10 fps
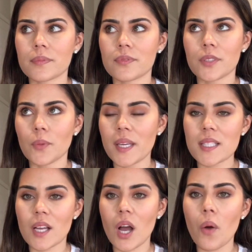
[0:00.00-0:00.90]
few
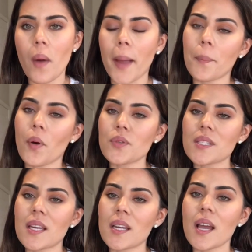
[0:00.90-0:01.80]
weeks ago I
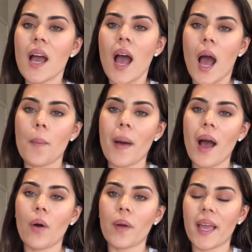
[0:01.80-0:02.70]
posted
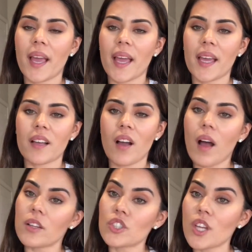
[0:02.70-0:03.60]
about a
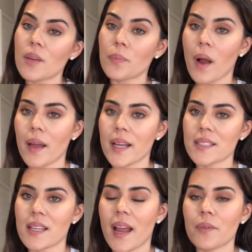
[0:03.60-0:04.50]
collagen
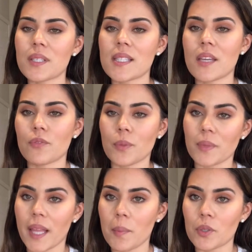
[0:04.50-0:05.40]
product that I received from
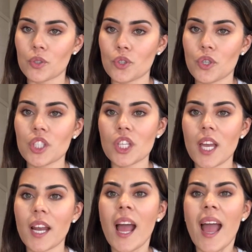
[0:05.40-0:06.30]
Glamour
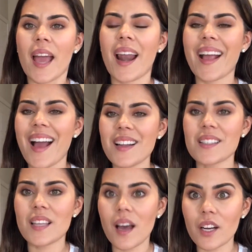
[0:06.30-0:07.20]
Nutrition, and I got
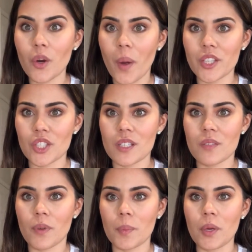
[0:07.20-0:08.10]
a ton of
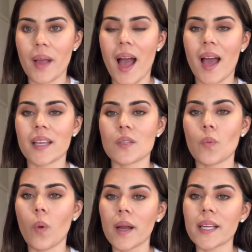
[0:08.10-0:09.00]
questions from you guys
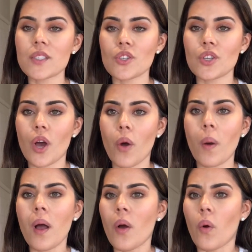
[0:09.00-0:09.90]
wanting to
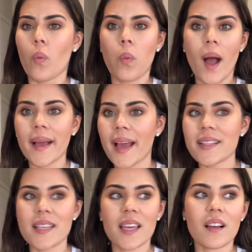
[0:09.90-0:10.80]
know why I
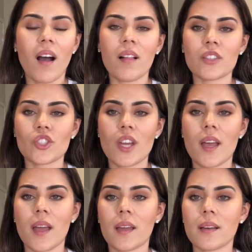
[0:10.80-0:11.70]
take
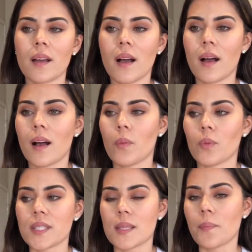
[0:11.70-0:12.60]
collagen,
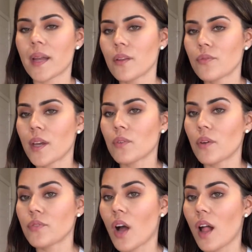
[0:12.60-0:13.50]
what's the benefit
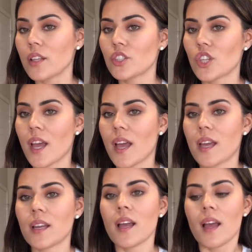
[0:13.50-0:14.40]
of
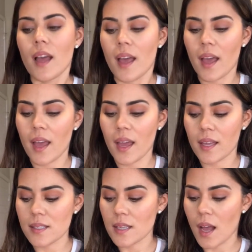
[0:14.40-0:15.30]
collagen, and